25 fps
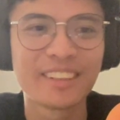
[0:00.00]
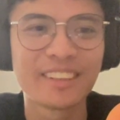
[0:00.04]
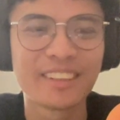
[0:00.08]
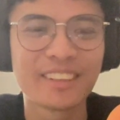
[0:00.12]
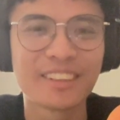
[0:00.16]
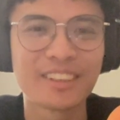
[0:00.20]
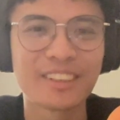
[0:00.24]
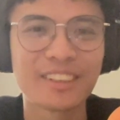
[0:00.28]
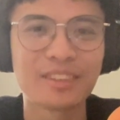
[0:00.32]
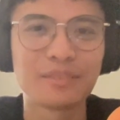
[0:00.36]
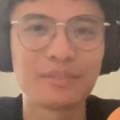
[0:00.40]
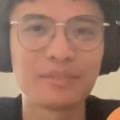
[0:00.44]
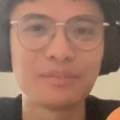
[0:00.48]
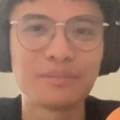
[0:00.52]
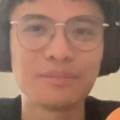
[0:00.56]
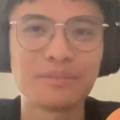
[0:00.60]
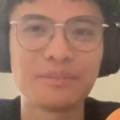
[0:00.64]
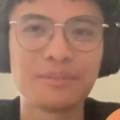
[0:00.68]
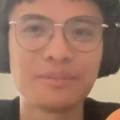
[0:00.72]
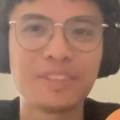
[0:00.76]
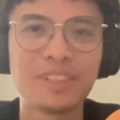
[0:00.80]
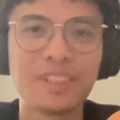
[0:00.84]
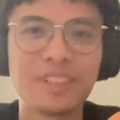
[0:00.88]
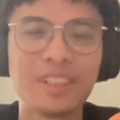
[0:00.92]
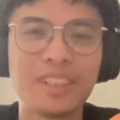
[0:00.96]

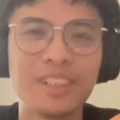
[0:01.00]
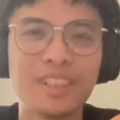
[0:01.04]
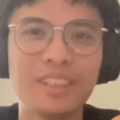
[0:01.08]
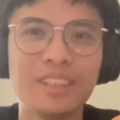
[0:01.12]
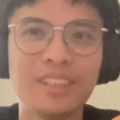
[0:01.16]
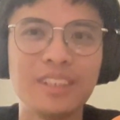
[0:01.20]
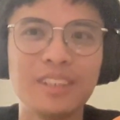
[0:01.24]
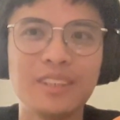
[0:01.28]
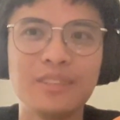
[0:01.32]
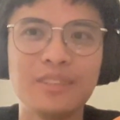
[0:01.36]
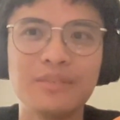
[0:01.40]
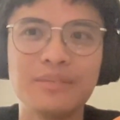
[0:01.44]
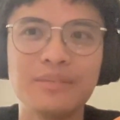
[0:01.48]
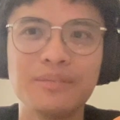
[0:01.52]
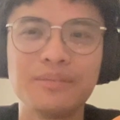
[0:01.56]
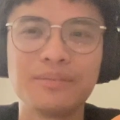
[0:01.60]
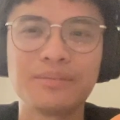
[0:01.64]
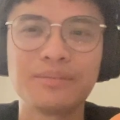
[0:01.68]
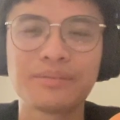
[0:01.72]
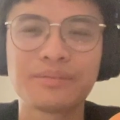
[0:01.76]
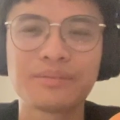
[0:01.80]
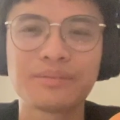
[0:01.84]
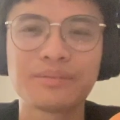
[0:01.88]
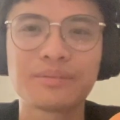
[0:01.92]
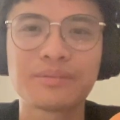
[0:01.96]
really
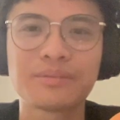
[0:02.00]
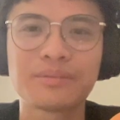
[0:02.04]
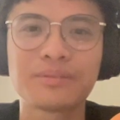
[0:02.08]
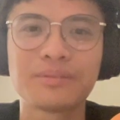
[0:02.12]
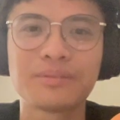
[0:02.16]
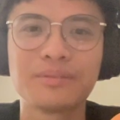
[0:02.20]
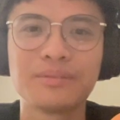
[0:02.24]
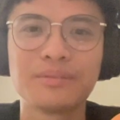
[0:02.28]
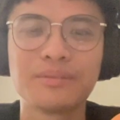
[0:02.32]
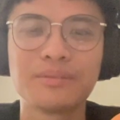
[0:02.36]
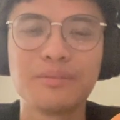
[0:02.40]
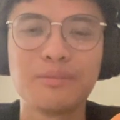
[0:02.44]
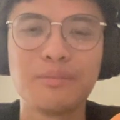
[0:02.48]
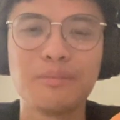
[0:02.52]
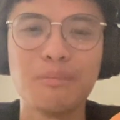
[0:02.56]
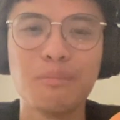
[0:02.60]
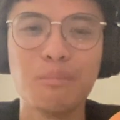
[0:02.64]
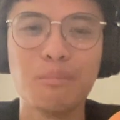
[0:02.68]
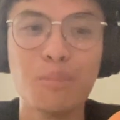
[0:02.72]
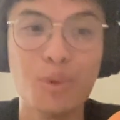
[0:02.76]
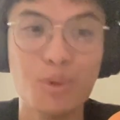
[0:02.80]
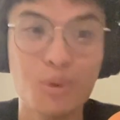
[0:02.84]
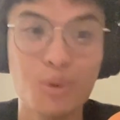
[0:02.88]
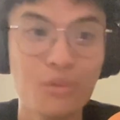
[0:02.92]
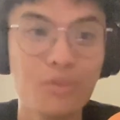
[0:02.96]

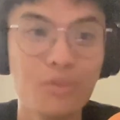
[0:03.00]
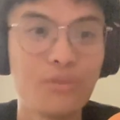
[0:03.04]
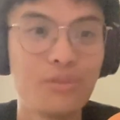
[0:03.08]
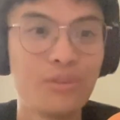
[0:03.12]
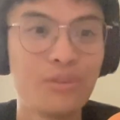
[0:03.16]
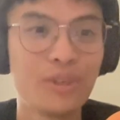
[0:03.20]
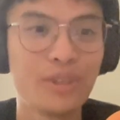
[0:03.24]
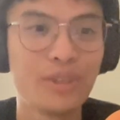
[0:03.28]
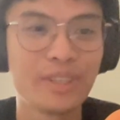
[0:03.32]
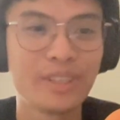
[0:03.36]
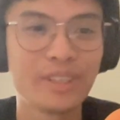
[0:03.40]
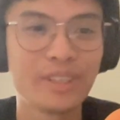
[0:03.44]
move,